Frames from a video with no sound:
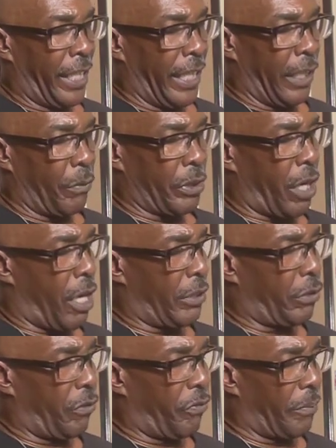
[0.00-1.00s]
It was
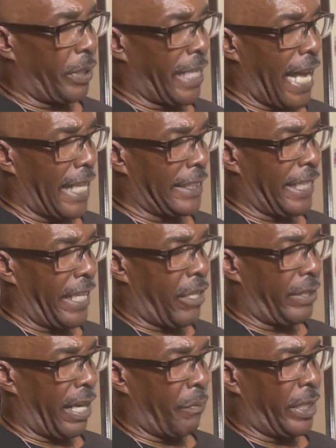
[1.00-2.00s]
also from the goddess
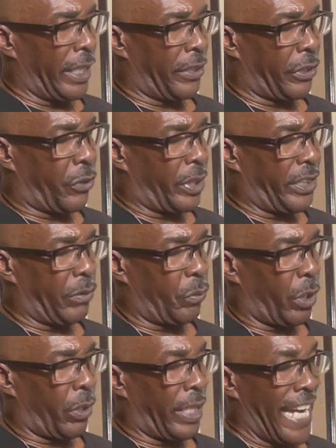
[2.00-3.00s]
Hel that we get the Christian
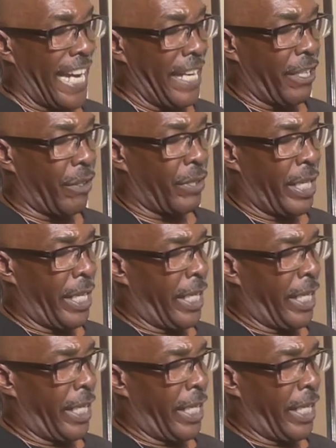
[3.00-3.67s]
word Hel,